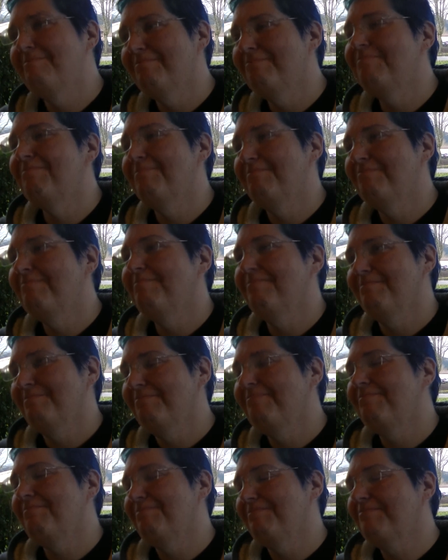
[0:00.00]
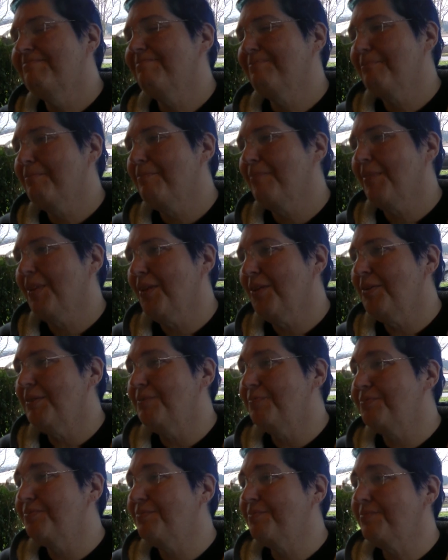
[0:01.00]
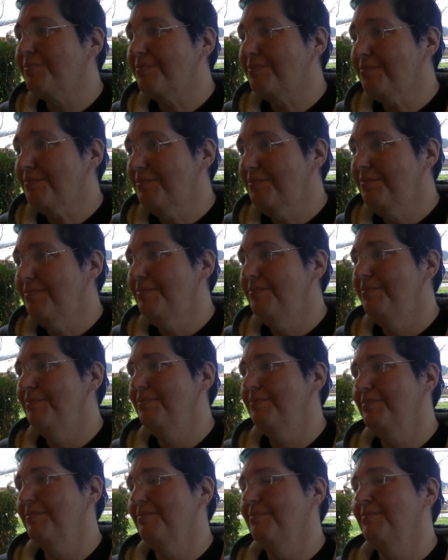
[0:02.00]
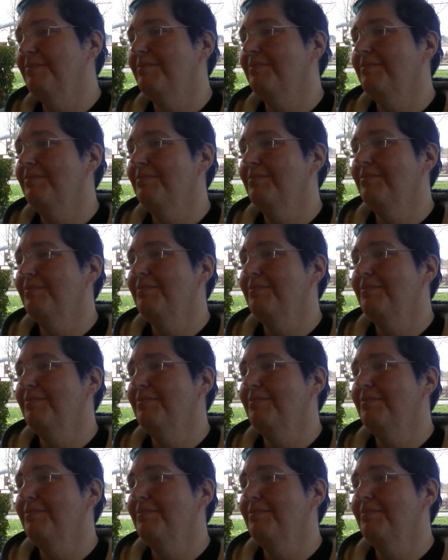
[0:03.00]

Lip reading: Yeah, well, you're supposed to burn your whole house down if it has mold.